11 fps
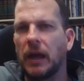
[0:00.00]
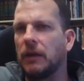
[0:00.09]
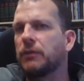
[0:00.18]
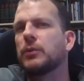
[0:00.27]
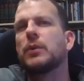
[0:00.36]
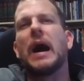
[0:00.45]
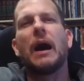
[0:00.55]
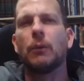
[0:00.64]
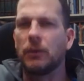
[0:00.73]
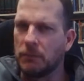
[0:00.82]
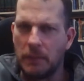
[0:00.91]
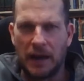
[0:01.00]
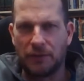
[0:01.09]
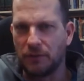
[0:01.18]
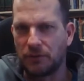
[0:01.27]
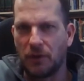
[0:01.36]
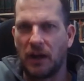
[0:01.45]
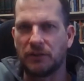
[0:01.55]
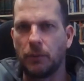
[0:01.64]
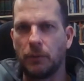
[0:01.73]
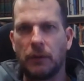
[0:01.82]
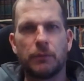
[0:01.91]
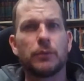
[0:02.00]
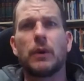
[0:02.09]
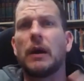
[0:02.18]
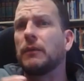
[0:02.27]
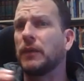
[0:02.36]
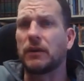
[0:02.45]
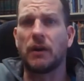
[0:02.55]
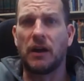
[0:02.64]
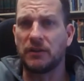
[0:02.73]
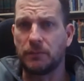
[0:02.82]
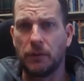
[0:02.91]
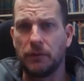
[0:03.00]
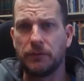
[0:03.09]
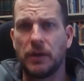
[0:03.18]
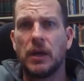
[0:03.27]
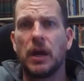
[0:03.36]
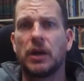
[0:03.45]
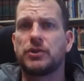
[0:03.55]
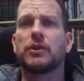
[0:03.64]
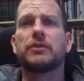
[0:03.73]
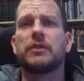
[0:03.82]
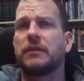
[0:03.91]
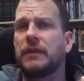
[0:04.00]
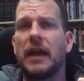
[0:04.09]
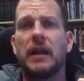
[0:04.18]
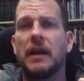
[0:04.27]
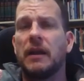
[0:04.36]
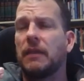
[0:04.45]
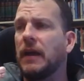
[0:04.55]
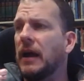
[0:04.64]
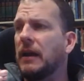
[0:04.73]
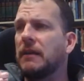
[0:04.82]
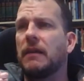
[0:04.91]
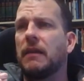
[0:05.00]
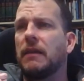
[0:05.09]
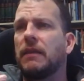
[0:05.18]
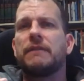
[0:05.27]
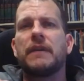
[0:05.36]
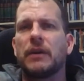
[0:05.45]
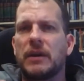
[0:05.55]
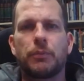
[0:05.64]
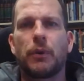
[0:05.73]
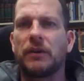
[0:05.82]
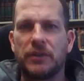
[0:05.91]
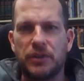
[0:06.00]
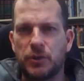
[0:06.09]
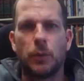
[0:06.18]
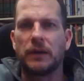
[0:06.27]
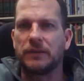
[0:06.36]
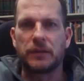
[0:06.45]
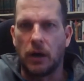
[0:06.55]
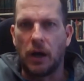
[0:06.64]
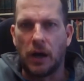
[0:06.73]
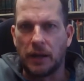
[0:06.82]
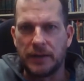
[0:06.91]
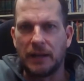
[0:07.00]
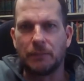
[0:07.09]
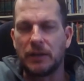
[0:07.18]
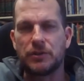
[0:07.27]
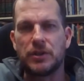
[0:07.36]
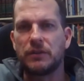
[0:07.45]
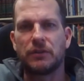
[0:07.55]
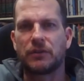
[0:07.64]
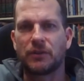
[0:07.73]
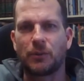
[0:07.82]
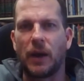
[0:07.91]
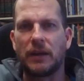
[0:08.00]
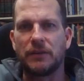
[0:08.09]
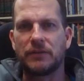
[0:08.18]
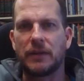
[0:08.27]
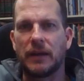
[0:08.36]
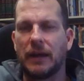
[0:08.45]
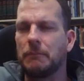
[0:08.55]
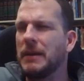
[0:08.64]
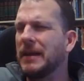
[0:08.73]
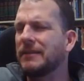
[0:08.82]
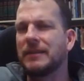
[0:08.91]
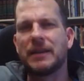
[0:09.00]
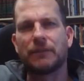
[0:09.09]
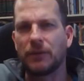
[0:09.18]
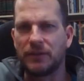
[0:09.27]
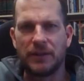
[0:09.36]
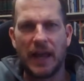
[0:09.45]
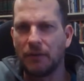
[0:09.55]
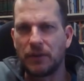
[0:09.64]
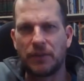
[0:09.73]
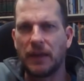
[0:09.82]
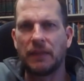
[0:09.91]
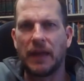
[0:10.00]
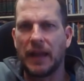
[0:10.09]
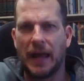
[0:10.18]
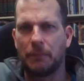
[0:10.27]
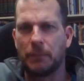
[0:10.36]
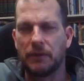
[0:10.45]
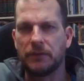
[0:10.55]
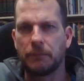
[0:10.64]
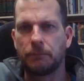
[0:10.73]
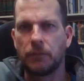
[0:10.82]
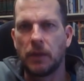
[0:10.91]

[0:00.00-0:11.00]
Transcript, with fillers: And throughout Matthew's gospel and throughout the gospels assures us that that the very present to us God, namely Jesus Christ, uh, makes a difference in everything that happens